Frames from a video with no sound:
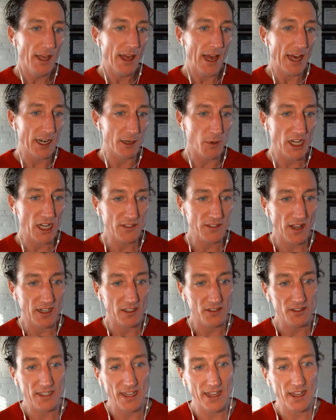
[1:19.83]
enterprise
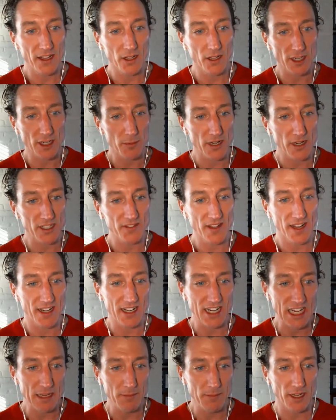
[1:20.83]
value to sales, enterprise
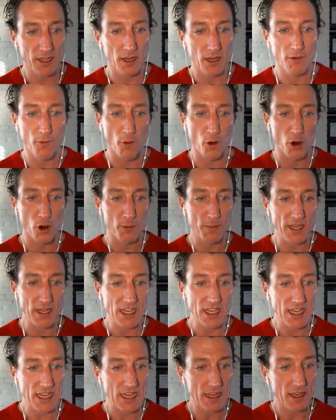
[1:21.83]
value to EBITDA, forward
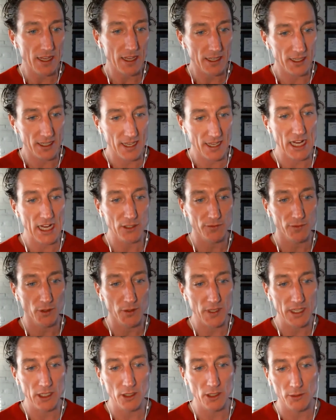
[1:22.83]
PE, cash
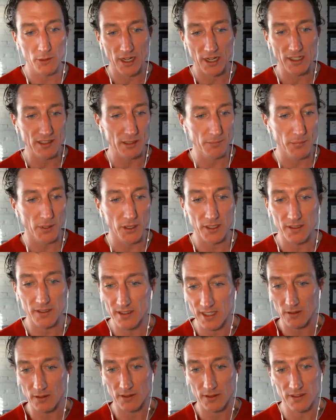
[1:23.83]
flow yield, price to book,
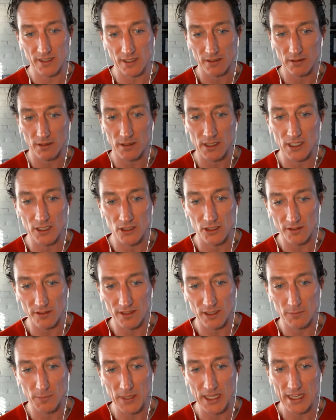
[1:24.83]
cyclically
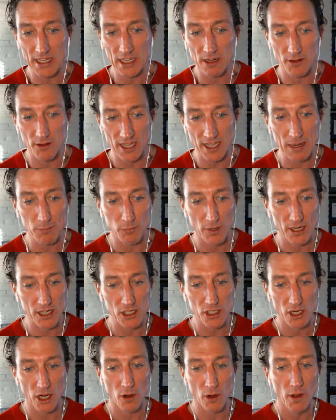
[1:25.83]
adjusted PE or the CAPE
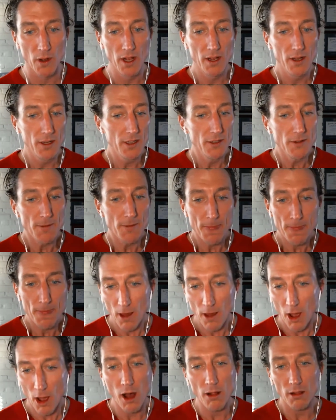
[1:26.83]
ratio.
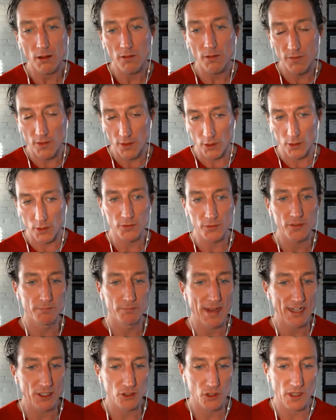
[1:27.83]
All of those
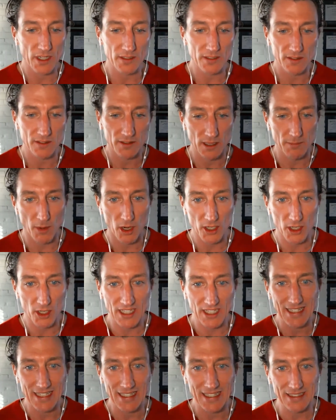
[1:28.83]
metrics, the
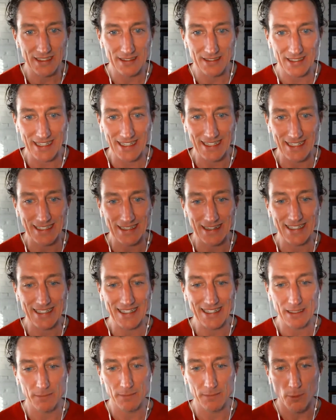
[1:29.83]
market is in
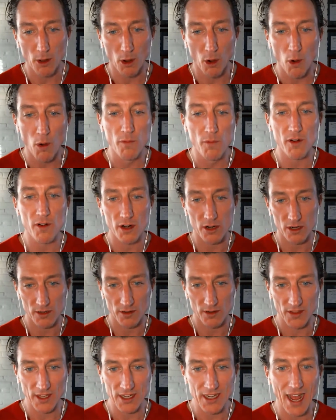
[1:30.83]

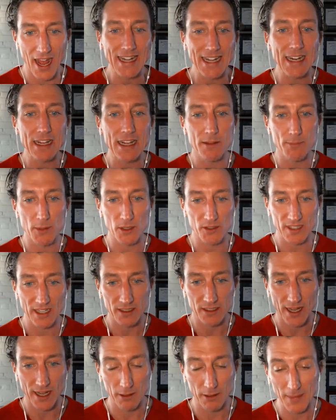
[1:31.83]
over the 90th
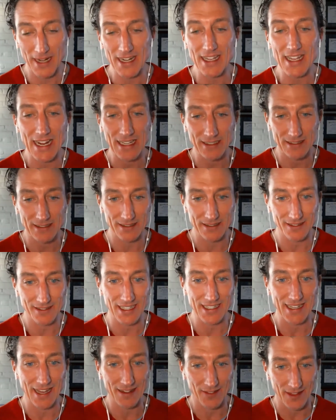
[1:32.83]
percentile. In many cases, it's
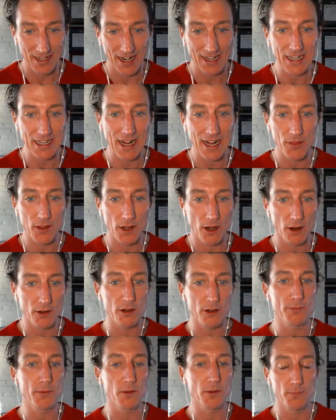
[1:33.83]
like at the 99th and
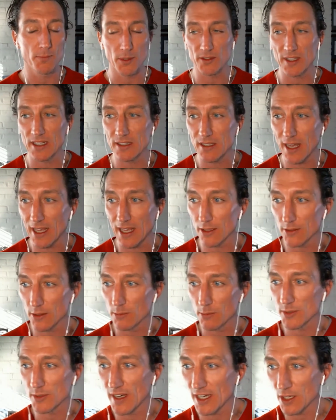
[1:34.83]
100th percentile in
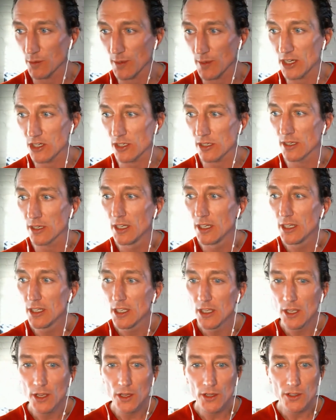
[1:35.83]
terms of valuation.
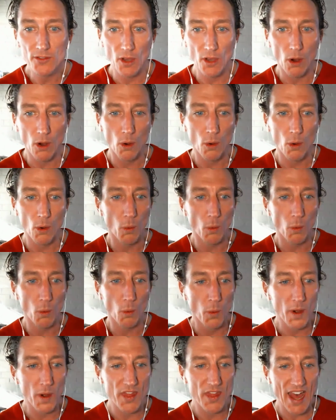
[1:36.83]
So
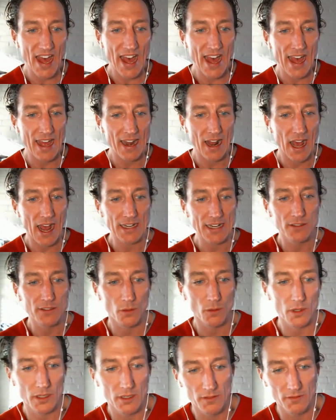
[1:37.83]
with that,
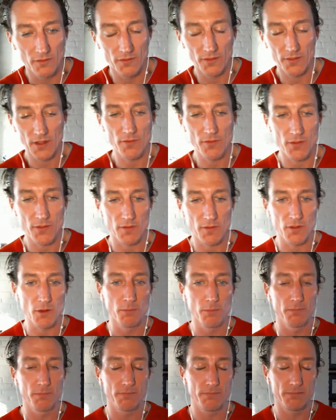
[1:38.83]
if
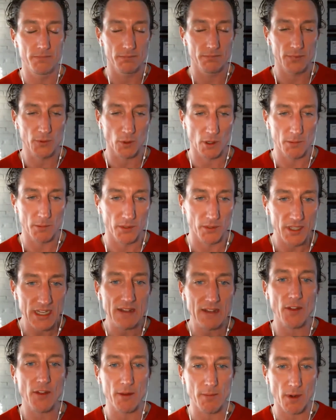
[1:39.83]
you sort of
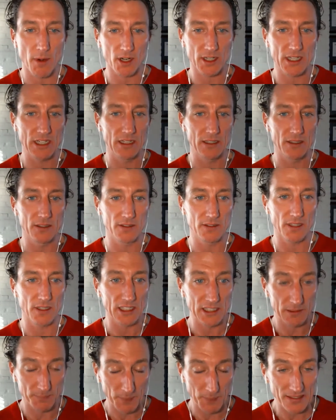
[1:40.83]
believe that the market is
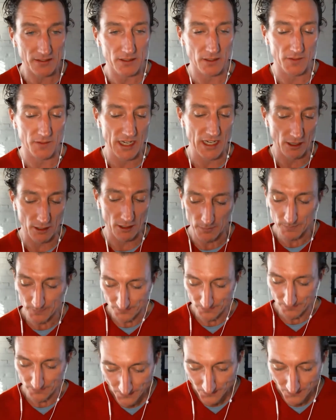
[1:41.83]
expensive here,